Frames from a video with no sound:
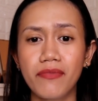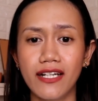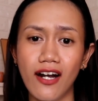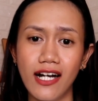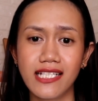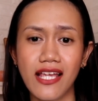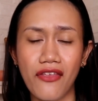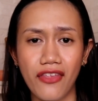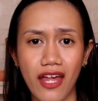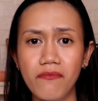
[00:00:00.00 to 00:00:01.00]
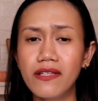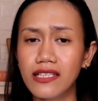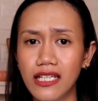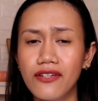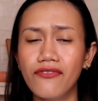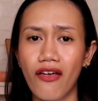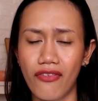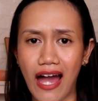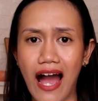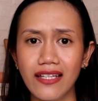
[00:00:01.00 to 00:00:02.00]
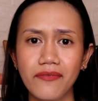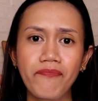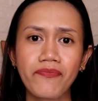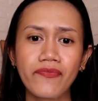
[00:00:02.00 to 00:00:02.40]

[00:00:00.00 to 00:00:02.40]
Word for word: because they believe that